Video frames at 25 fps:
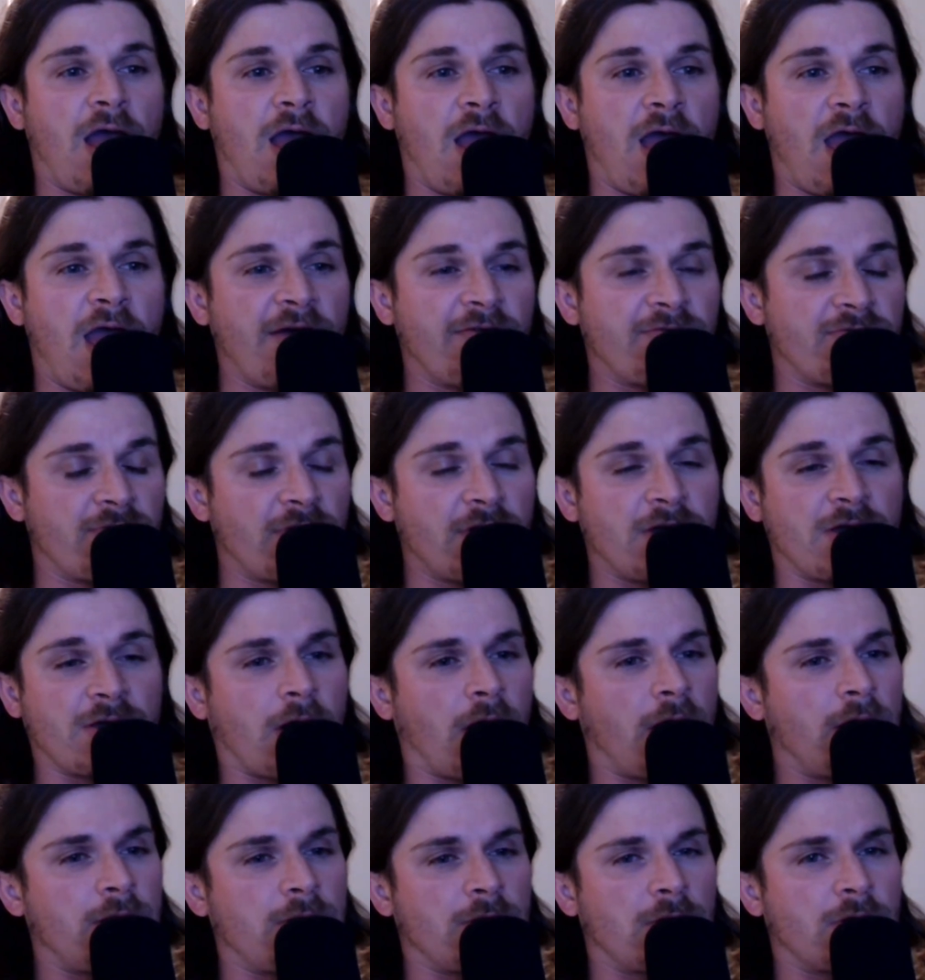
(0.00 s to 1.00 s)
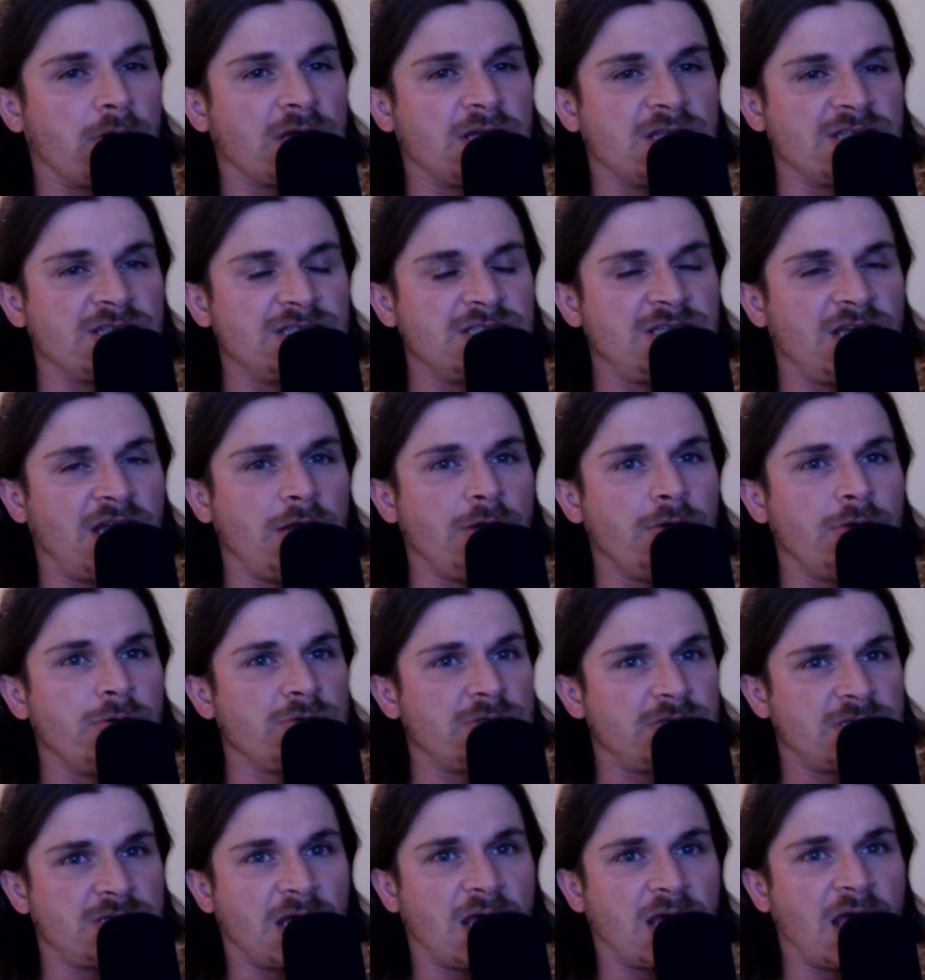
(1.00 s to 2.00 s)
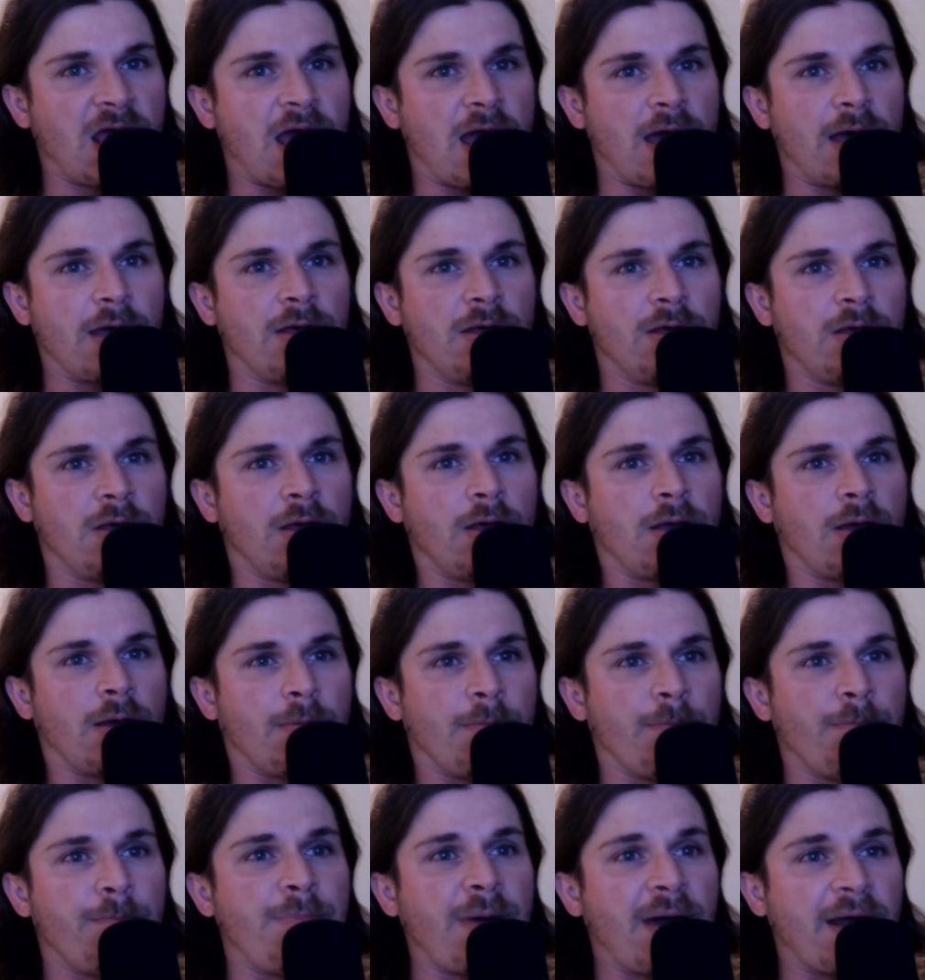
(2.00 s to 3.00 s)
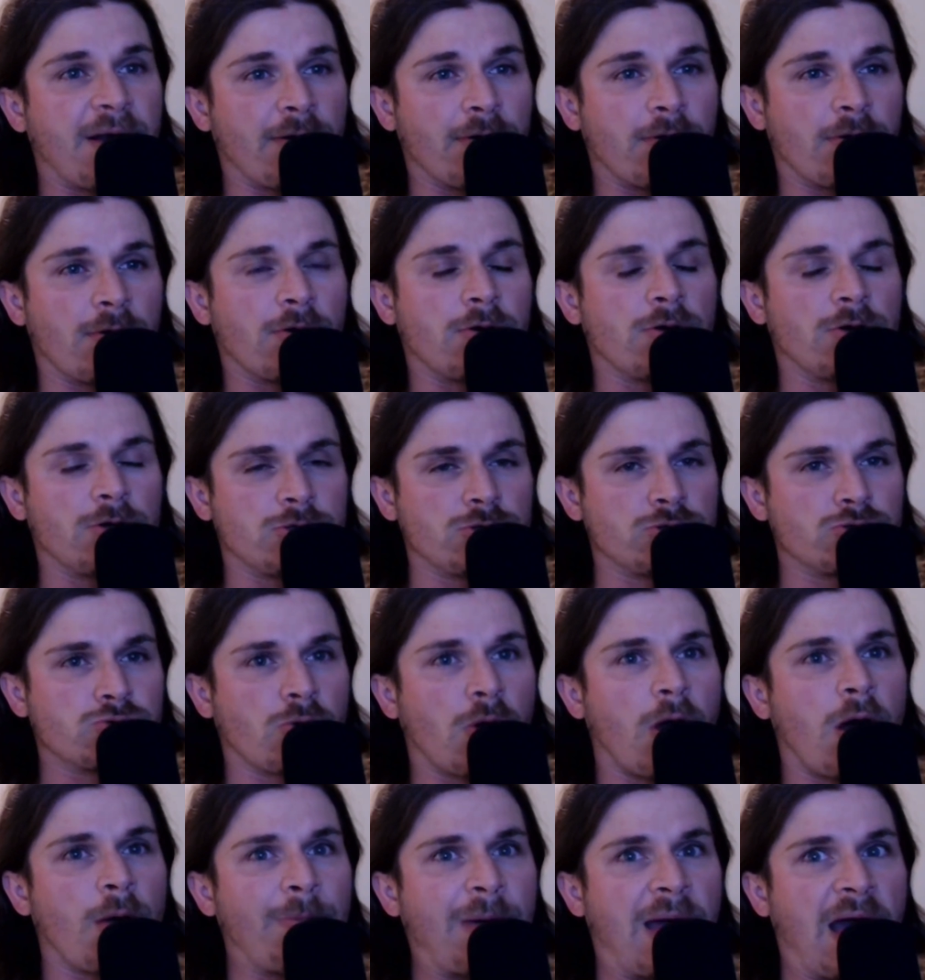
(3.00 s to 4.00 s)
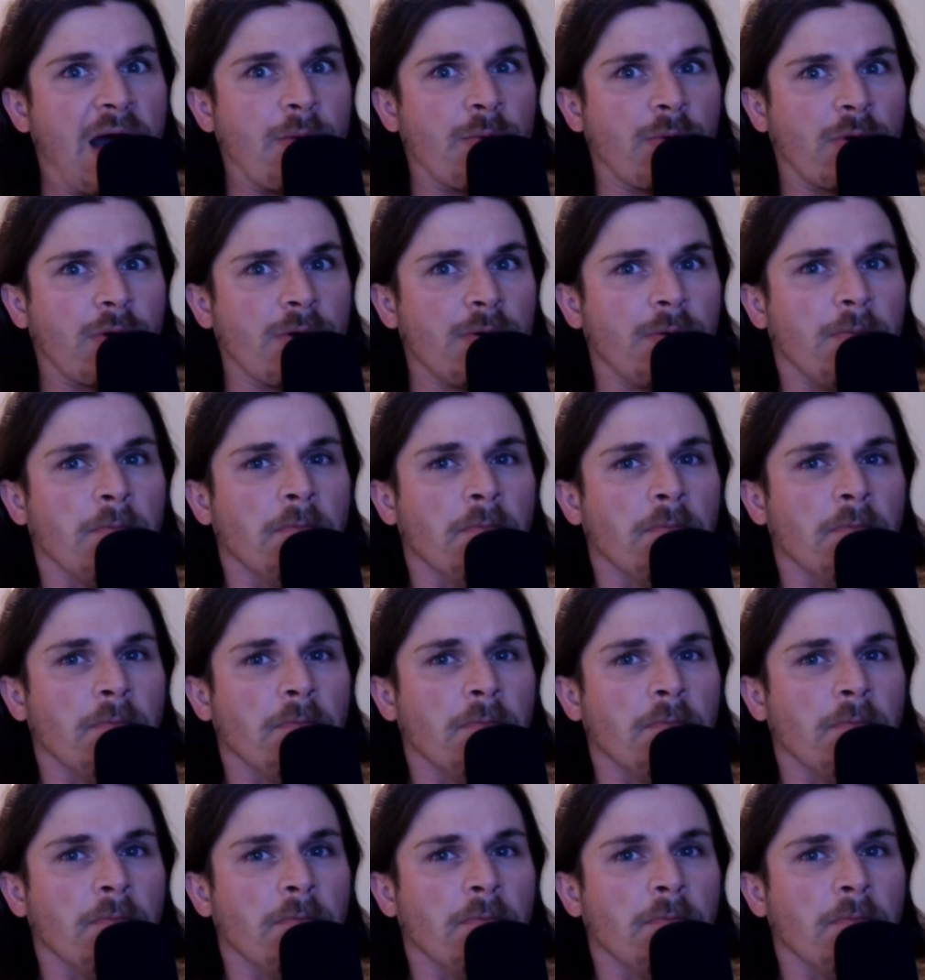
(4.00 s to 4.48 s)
every color continues to get better draw power.